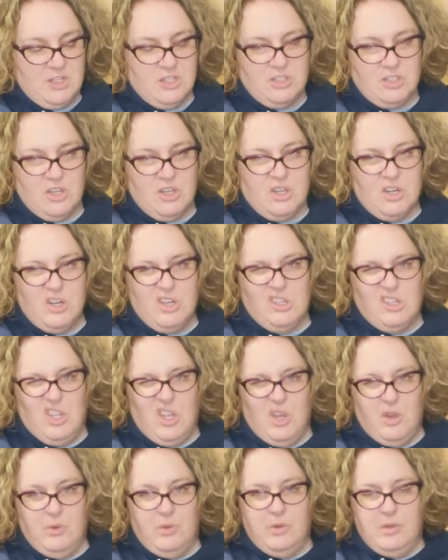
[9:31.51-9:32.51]
just cook it on
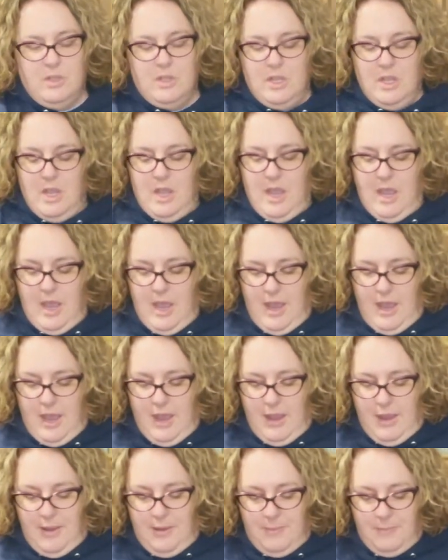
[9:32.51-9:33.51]
low,
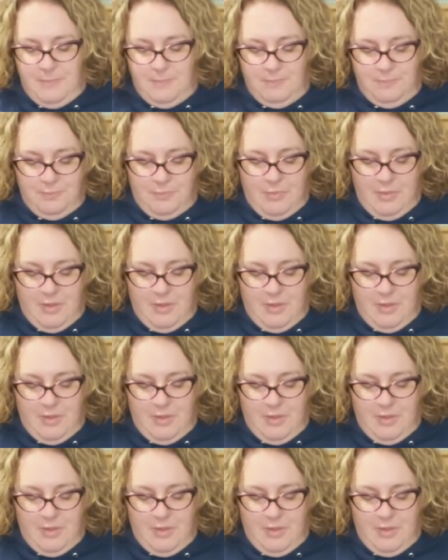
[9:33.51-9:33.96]
and